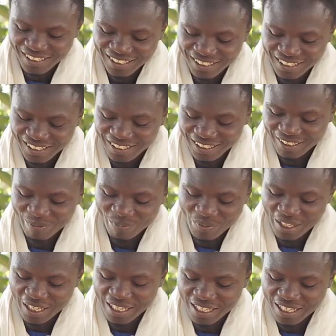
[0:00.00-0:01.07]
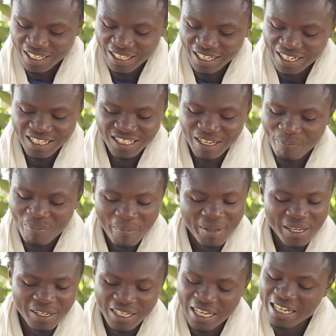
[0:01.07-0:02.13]
eh ya de sampa
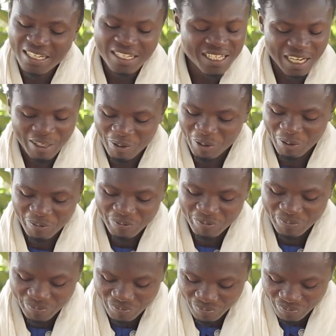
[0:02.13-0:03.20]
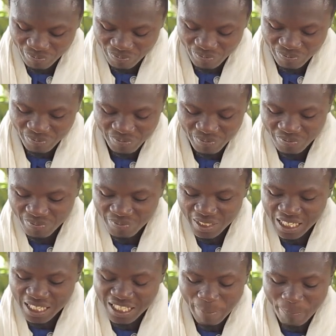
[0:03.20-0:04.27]
big e di agro
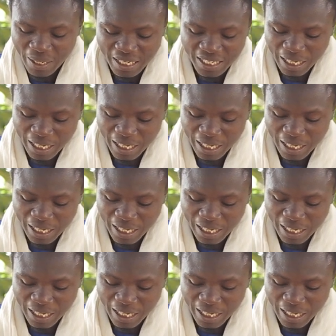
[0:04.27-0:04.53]
eni sampa